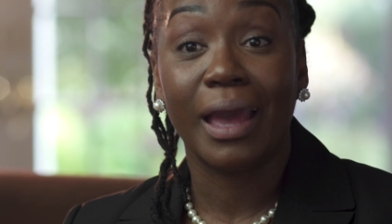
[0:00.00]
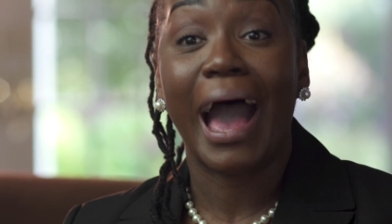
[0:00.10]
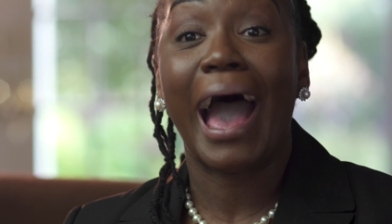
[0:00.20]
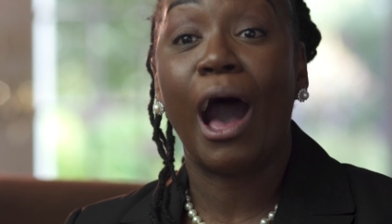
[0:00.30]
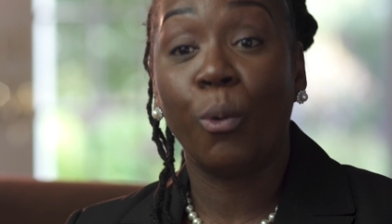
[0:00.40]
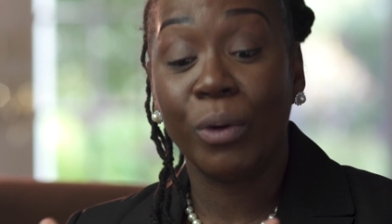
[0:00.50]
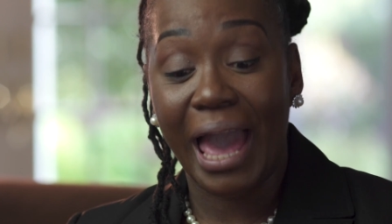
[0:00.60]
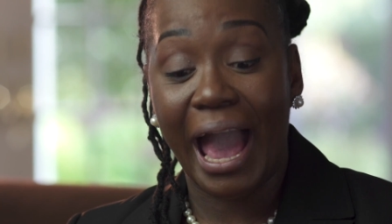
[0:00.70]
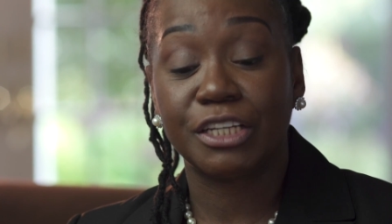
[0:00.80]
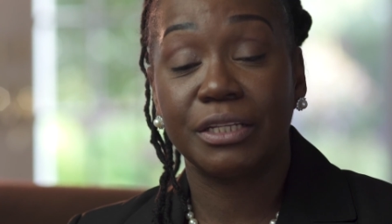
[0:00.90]
how we
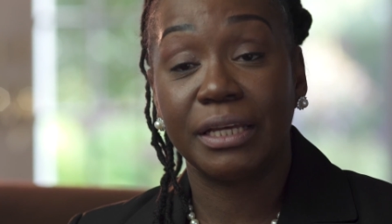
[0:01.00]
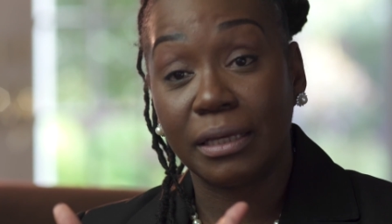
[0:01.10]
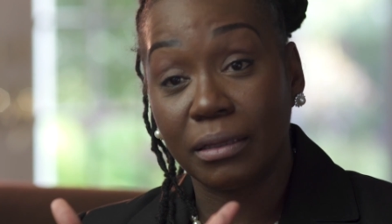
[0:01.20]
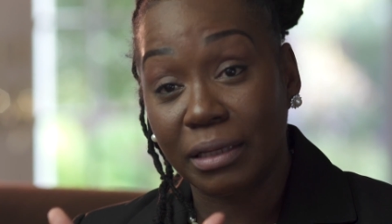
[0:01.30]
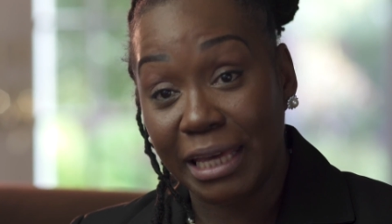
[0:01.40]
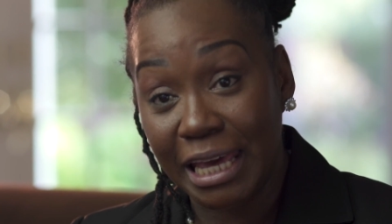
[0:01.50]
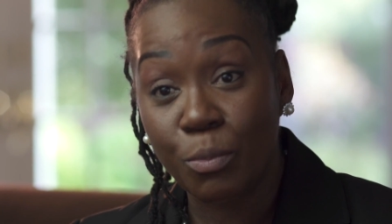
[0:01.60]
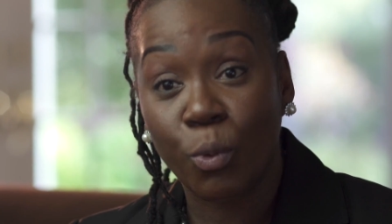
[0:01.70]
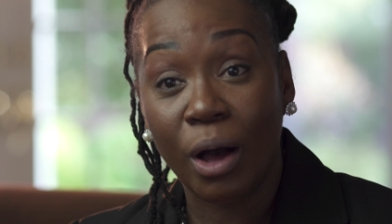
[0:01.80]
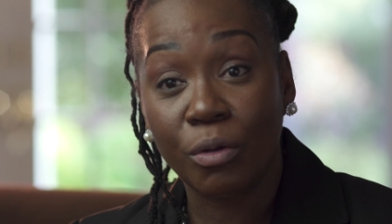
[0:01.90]
actually
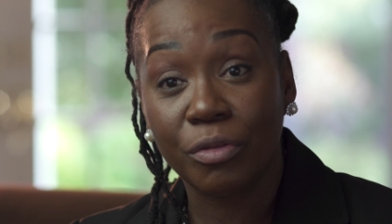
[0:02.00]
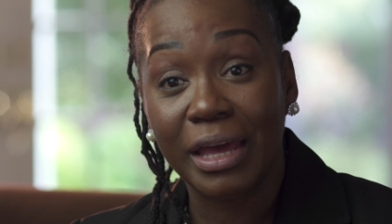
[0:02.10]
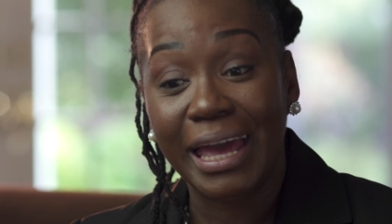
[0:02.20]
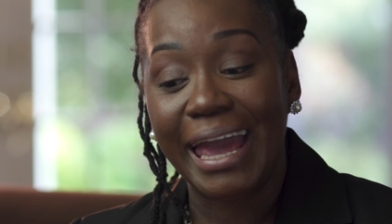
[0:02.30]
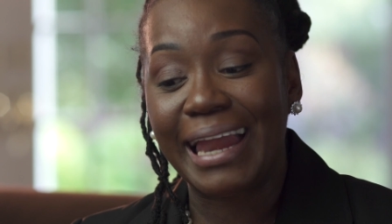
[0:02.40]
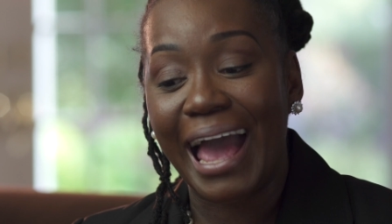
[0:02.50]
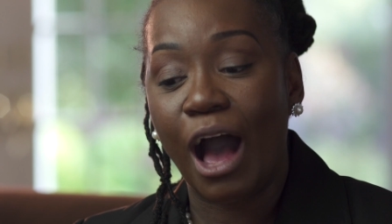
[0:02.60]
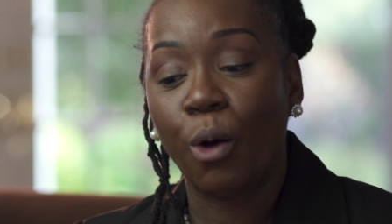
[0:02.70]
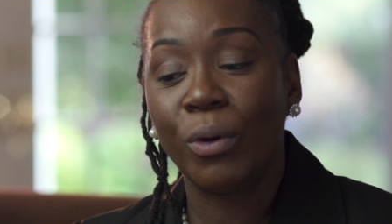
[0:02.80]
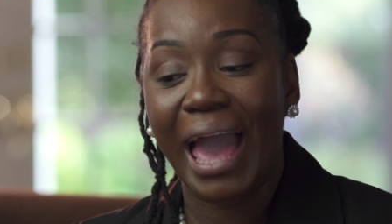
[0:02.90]
keep wealth, and
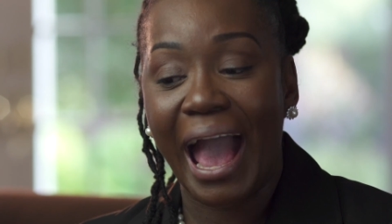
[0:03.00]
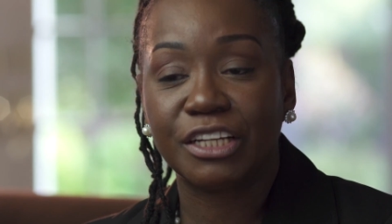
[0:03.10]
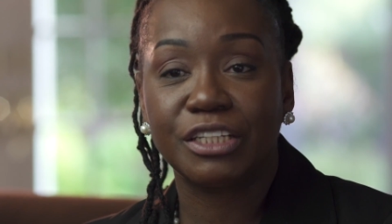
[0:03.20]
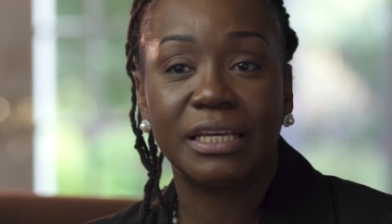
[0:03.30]
how we actually